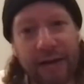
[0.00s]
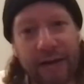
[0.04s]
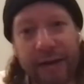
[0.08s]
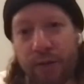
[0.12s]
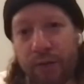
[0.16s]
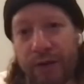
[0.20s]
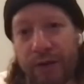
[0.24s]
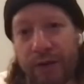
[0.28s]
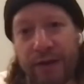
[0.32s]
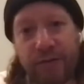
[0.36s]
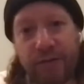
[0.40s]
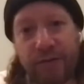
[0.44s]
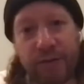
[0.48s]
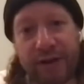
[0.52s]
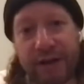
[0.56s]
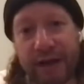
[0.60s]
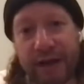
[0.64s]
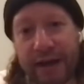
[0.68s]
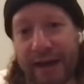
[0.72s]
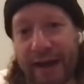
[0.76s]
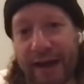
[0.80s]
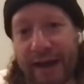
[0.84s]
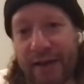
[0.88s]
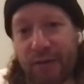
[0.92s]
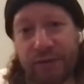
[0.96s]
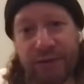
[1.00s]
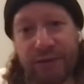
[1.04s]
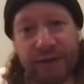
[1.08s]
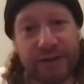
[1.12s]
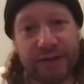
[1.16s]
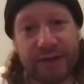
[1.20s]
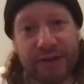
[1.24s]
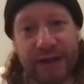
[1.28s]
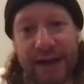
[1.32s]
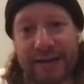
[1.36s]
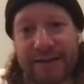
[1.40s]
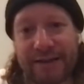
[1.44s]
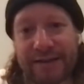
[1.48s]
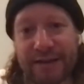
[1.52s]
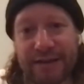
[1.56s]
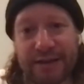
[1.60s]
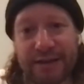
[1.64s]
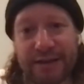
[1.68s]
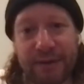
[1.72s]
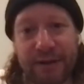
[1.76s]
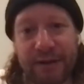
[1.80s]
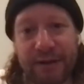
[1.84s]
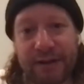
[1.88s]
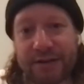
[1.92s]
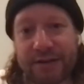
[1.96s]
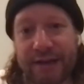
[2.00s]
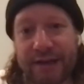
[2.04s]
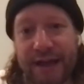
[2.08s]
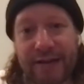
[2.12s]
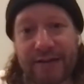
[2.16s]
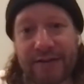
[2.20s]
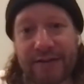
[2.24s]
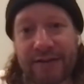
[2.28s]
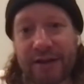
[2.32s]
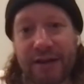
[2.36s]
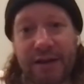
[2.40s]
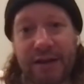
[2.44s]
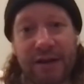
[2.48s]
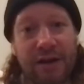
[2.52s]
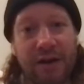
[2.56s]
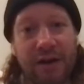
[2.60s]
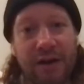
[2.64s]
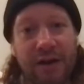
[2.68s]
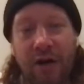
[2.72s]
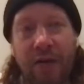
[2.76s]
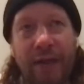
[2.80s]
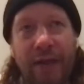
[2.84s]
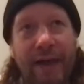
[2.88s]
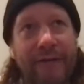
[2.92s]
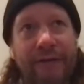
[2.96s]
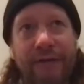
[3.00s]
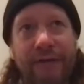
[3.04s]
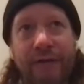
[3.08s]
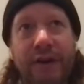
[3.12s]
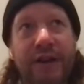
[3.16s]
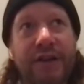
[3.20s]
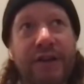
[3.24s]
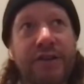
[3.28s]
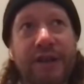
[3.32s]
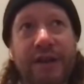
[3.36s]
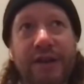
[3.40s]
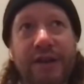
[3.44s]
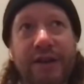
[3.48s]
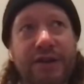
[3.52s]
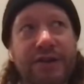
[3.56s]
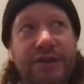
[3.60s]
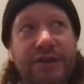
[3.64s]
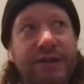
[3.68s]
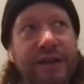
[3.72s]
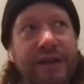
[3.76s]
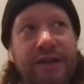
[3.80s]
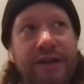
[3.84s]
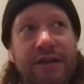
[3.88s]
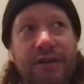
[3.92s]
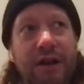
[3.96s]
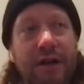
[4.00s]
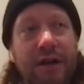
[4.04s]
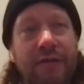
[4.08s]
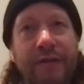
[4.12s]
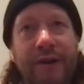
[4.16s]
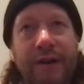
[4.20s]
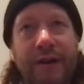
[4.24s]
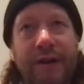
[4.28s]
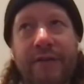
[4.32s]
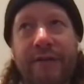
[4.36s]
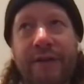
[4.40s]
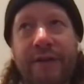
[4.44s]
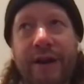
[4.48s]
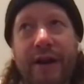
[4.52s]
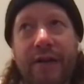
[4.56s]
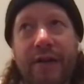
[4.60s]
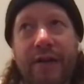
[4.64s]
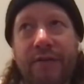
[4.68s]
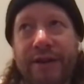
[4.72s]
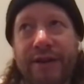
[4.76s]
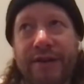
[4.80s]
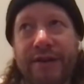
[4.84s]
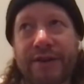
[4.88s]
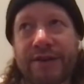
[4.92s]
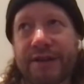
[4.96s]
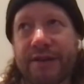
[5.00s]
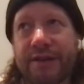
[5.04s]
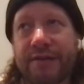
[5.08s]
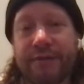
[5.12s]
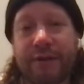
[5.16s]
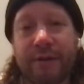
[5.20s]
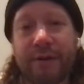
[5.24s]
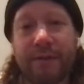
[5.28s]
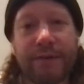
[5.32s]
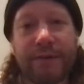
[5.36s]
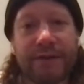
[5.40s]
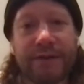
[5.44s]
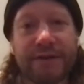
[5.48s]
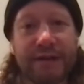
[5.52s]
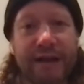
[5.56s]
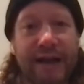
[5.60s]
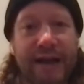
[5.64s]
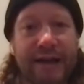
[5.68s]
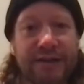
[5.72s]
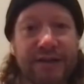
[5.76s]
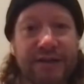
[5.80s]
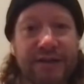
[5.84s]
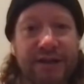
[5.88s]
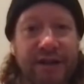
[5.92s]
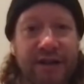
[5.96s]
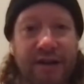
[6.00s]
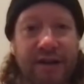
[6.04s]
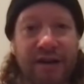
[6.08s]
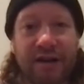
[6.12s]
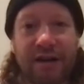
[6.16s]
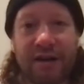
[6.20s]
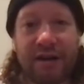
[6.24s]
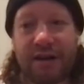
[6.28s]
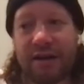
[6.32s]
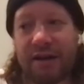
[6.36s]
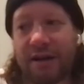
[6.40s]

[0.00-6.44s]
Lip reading: like we again, with this last 6 months, that's all that footage that you're seeing is all very recent from this last year.